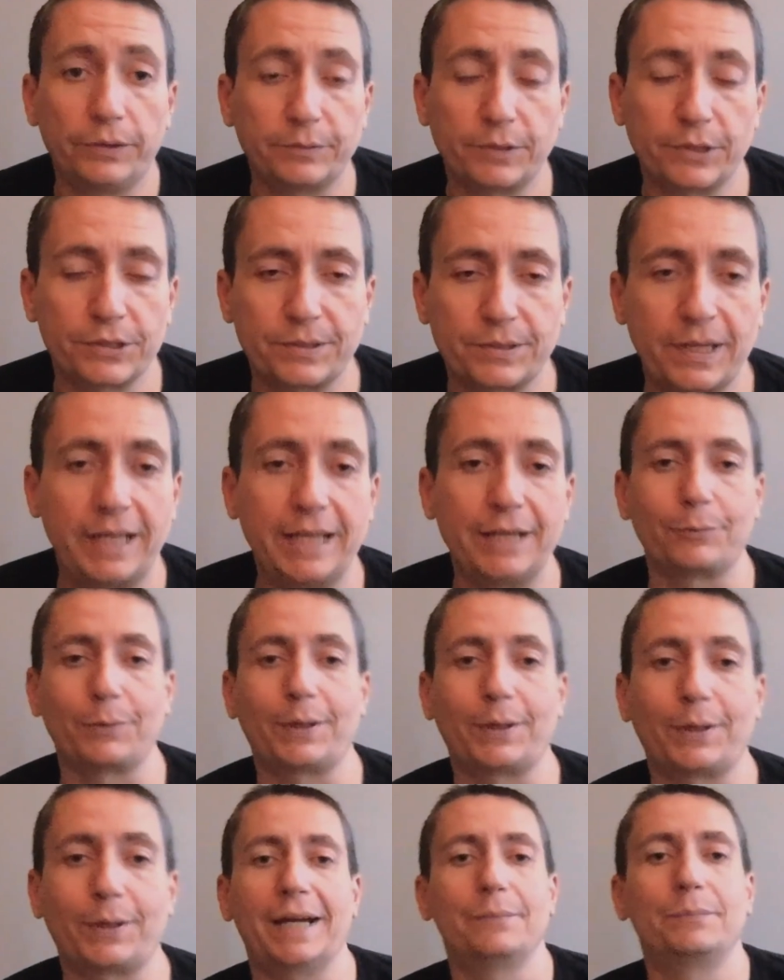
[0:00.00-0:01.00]
just
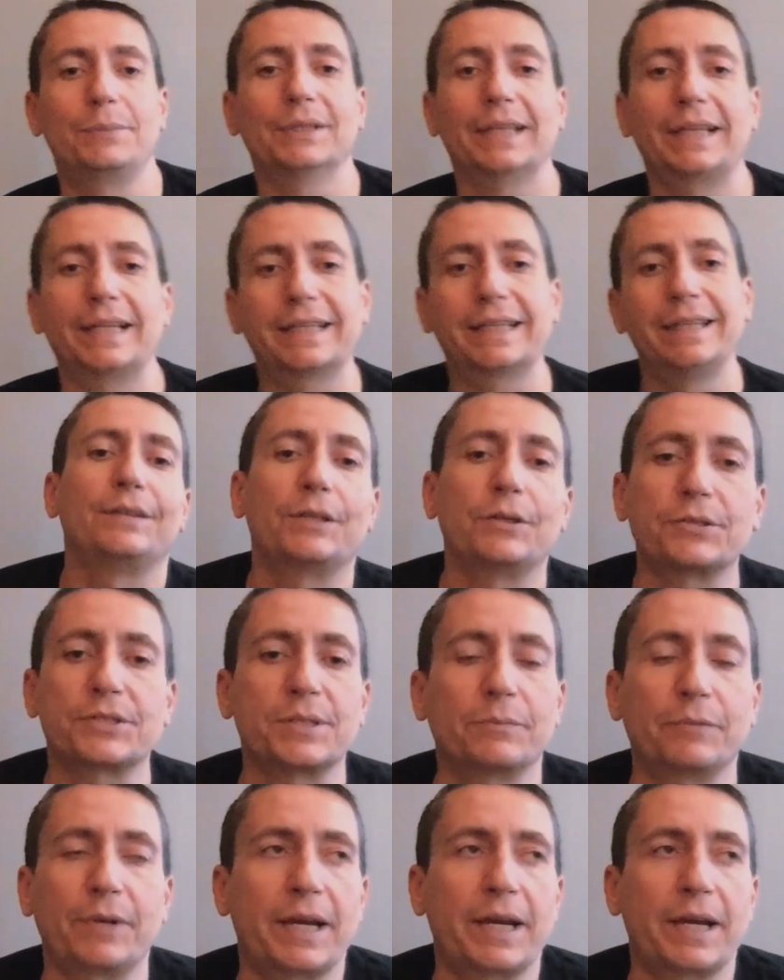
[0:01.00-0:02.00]
FYI. But like there's
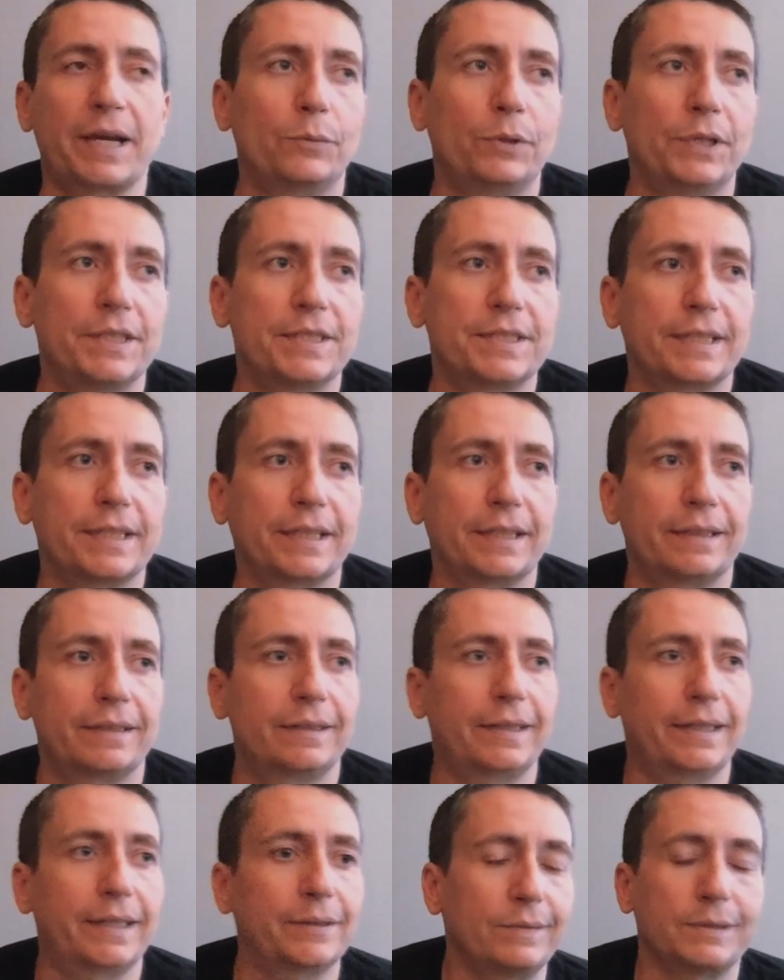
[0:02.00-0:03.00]
some random ones that
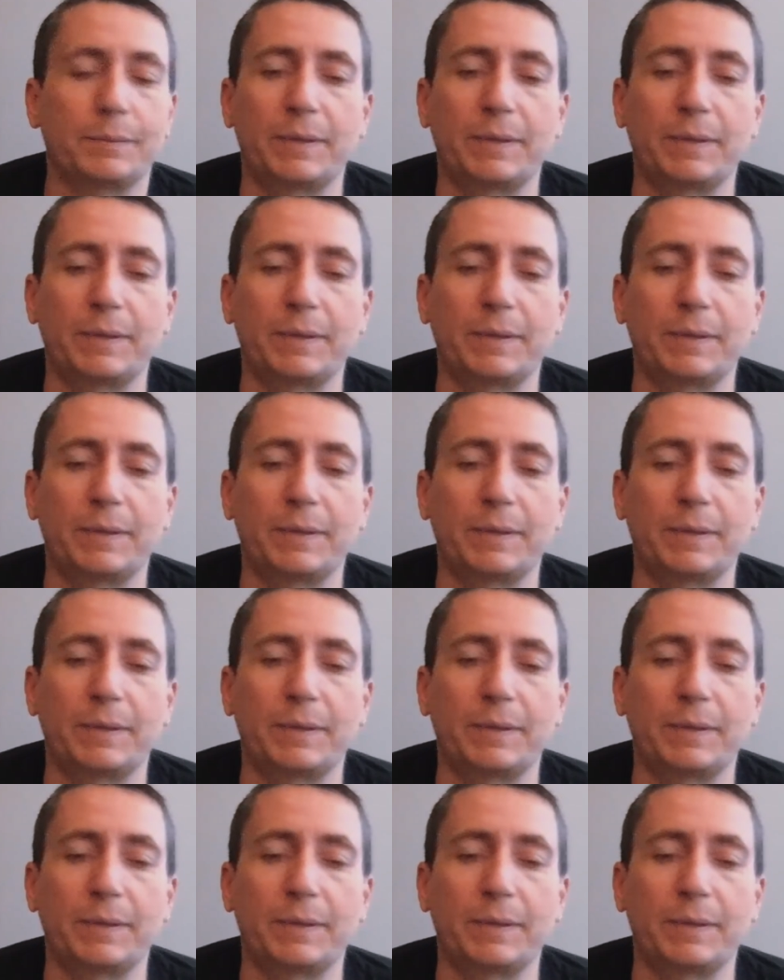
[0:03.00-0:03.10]
like,